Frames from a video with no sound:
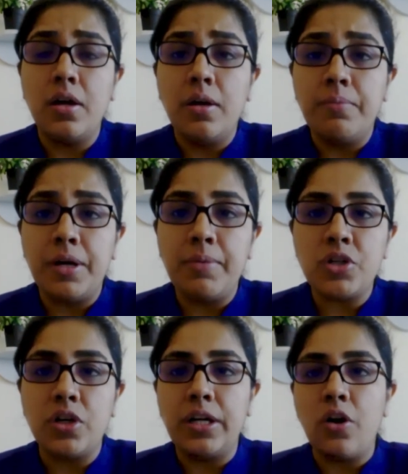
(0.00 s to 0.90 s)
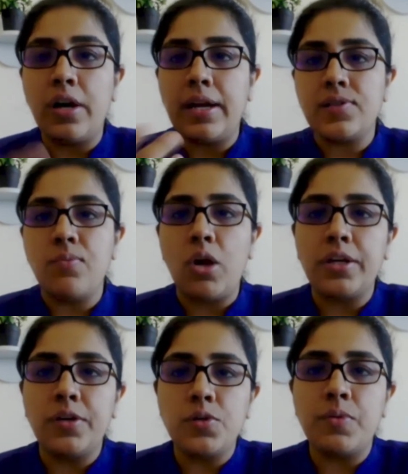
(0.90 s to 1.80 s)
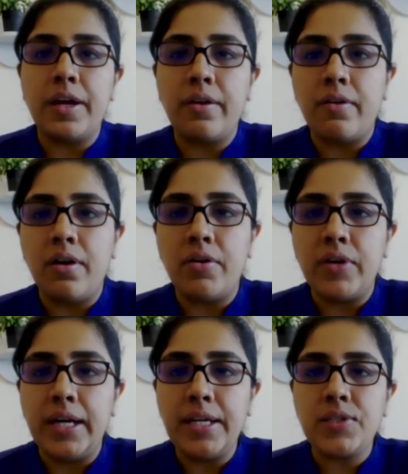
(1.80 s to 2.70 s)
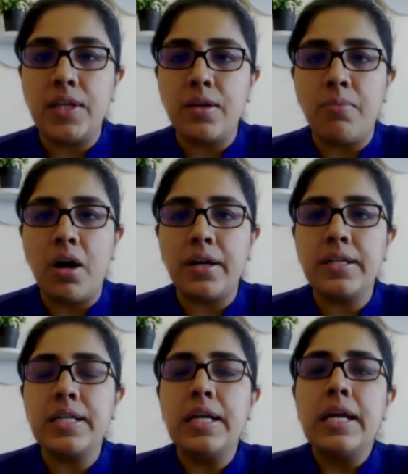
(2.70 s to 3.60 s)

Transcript: pretty much early on as the molecules were uh, released in the market,